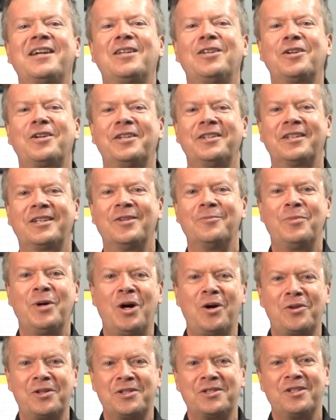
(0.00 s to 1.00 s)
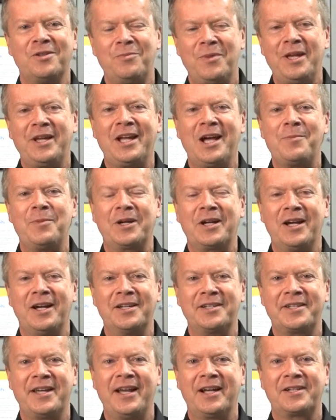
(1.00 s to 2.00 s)
take a look at the components that make up a
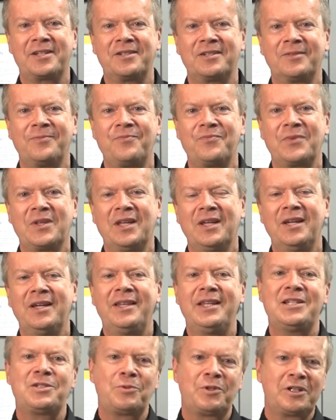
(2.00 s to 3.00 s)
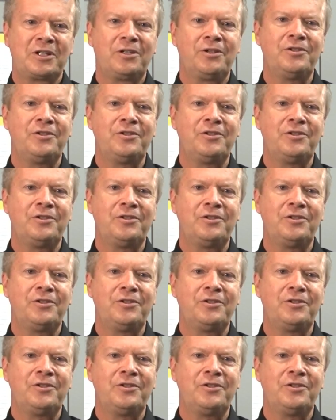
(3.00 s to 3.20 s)
contactor. These would